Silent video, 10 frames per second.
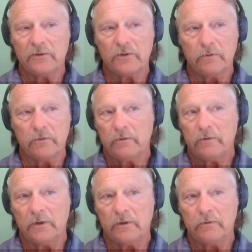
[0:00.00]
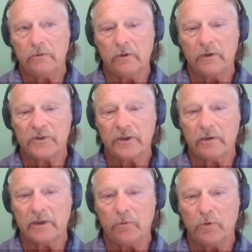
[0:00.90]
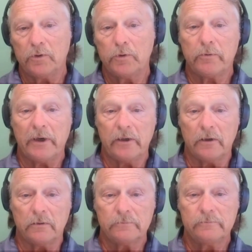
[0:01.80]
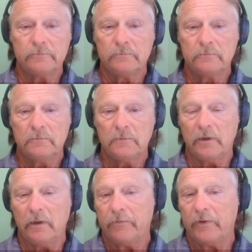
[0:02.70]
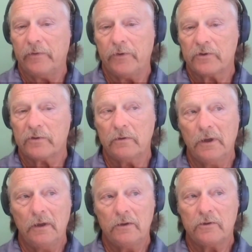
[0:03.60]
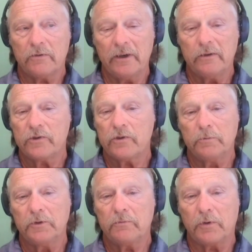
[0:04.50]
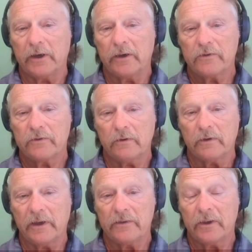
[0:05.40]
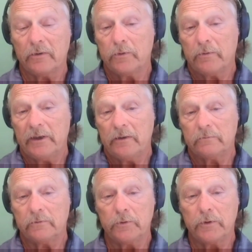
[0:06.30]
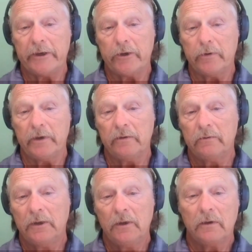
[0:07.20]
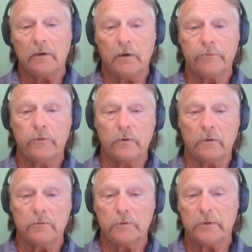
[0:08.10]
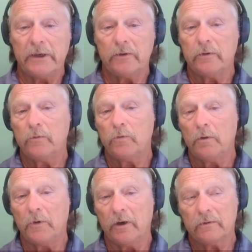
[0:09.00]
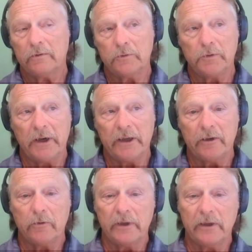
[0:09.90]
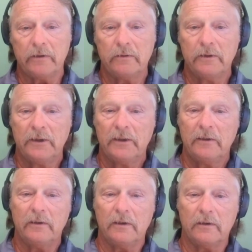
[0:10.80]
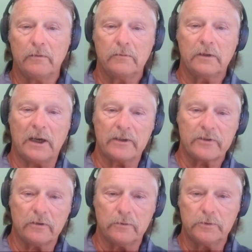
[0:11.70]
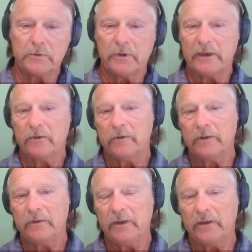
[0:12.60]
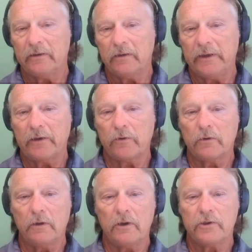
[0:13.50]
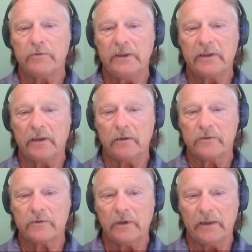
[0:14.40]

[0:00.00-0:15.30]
So you're going to say, okay, well, who do I know? If you're trying to distribute products, okay, say, who do I know? Who do I know in Carrefour? Who do I know in Walmart? Who do I know in Costco? Who do I know in other large retailers?